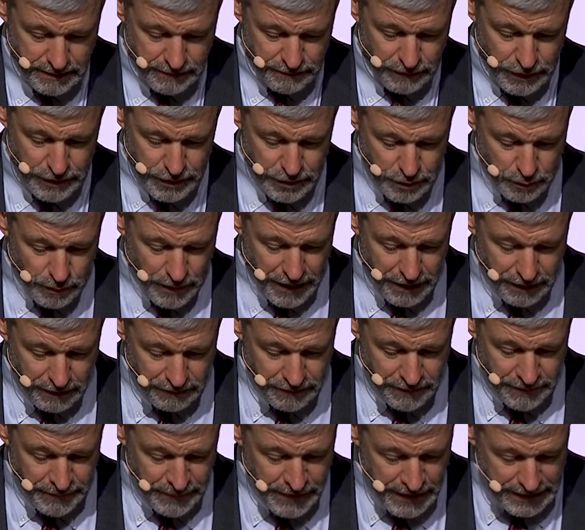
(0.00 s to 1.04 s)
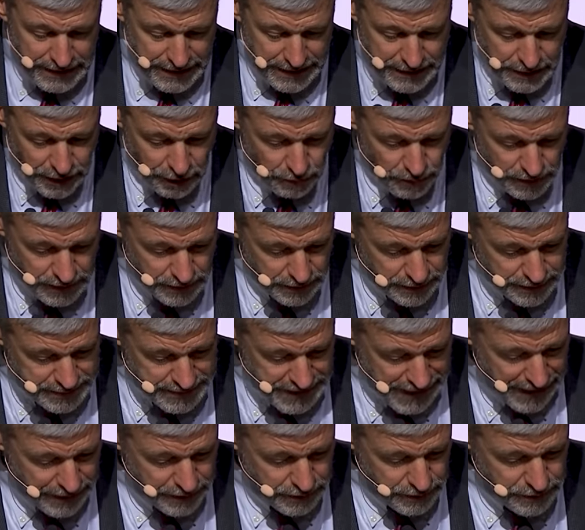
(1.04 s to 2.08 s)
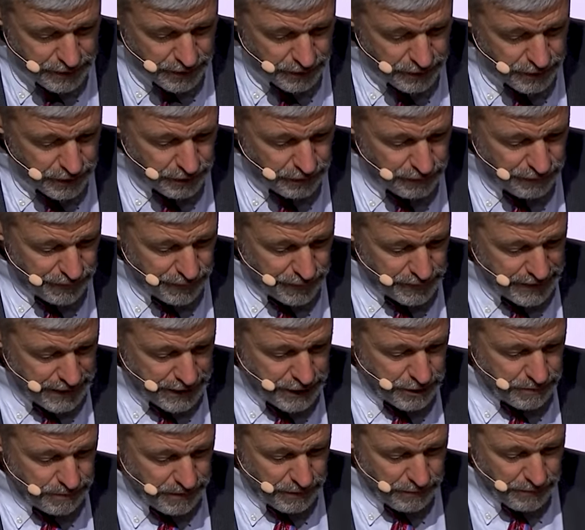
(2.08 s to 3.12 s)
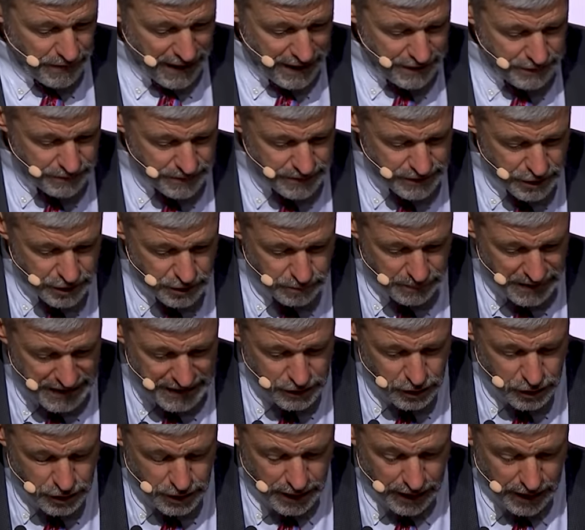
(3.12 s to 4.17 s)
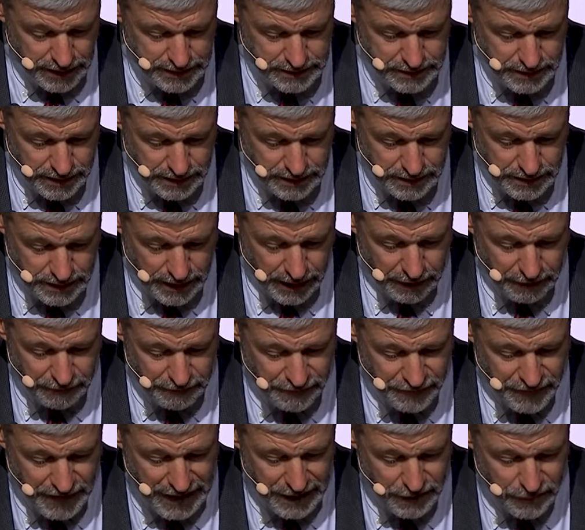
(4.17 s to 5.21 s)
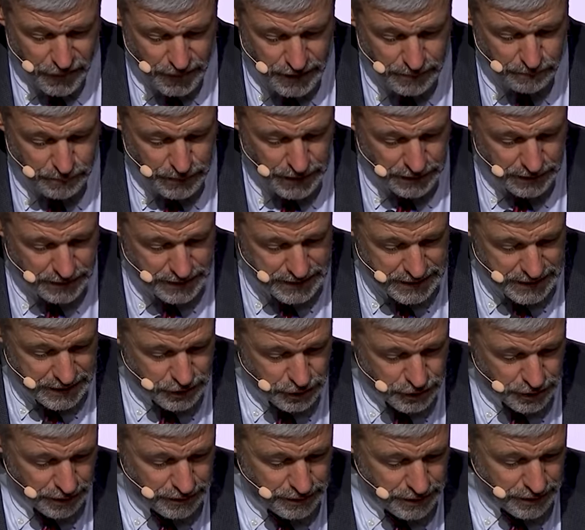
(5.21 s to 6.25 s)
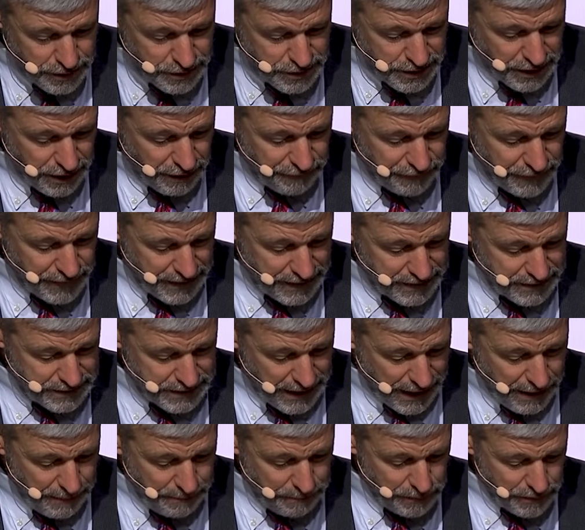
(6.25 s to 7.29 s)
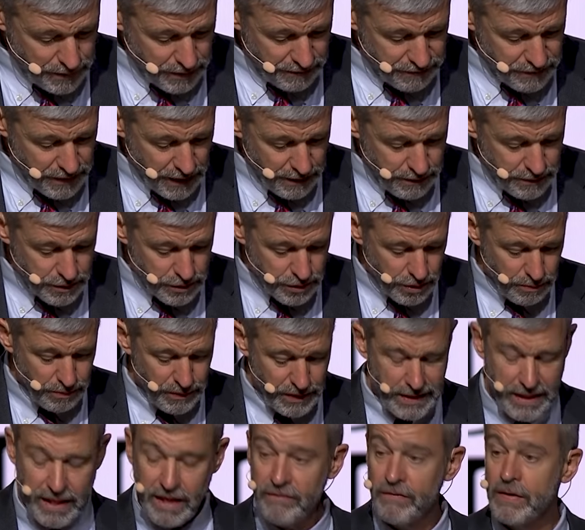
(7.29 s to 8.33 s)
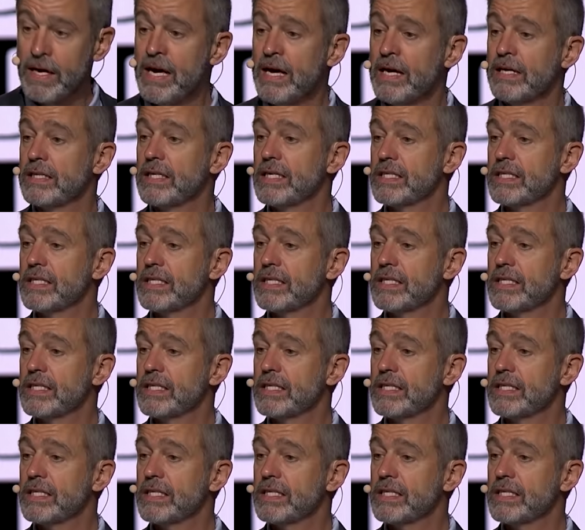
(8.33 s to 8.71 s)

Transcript: Verse 12, let no one look down on your youthfulness, but rather in speech, conduct, love, faith, and purity, show yourself an example of those who believe.